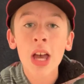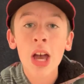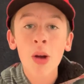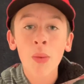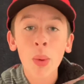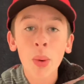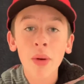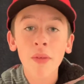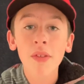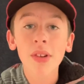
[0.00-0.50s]

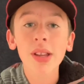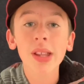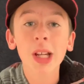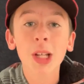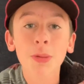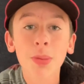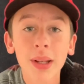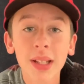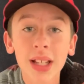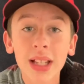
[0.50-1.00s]
we were really
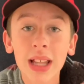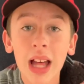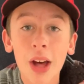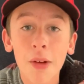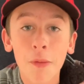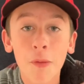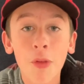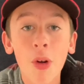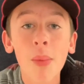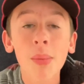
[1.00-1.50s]
expecting a
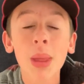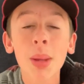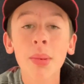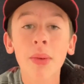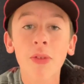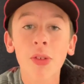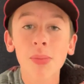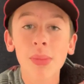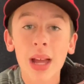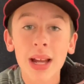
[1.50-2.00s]
lot from them
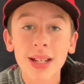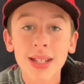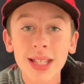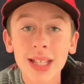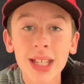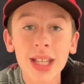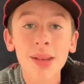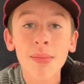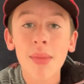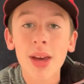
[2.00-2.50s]
and from that
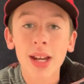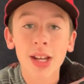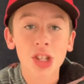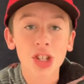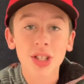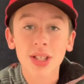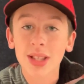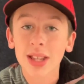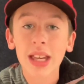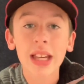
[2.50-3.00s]
team, and
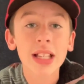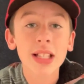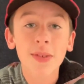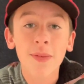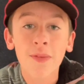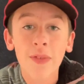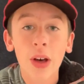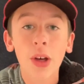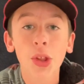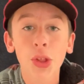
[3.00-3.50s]
just things
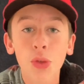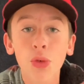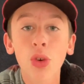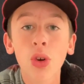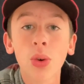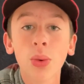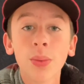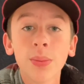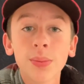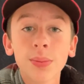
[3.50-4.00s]
fell
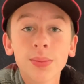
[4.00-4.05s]
through.